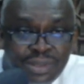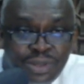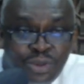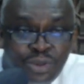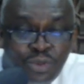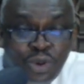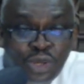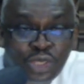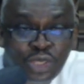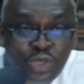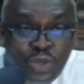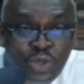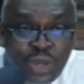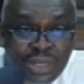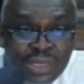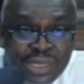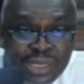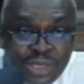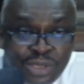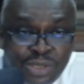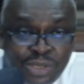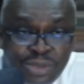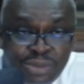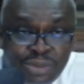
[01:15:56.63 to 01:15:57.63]
once you are on
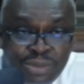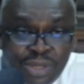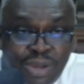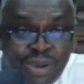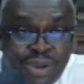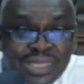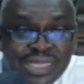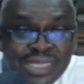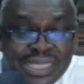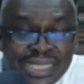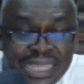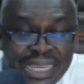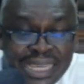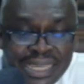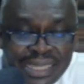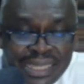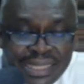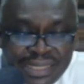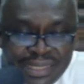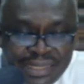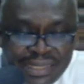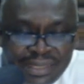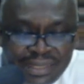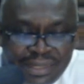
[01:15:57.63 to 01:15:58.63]
the truth, God
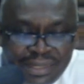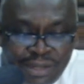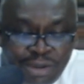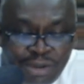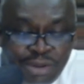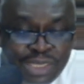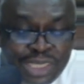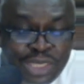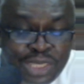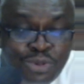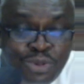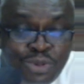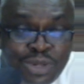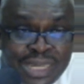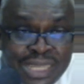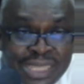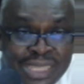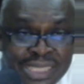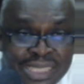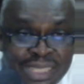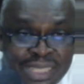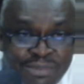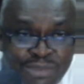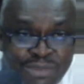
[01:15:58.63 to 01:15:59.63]
says, he or she will
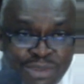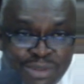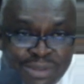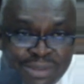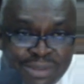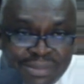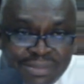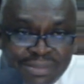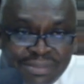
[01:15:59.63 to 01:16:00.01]
receive you.